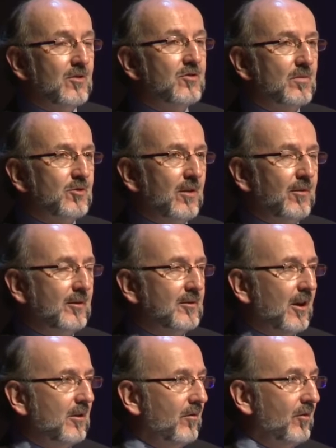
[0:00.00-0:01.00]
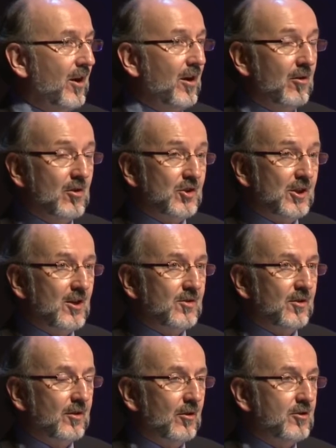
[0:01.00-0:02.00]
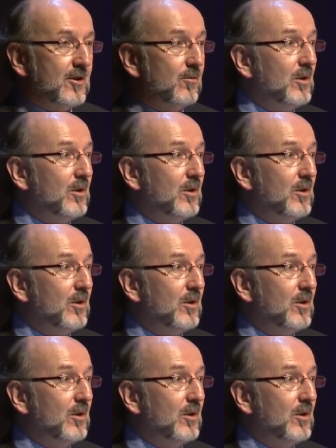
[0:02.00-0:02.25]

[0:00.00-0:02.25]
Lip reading: interim chief executive of the Higher Education Authority,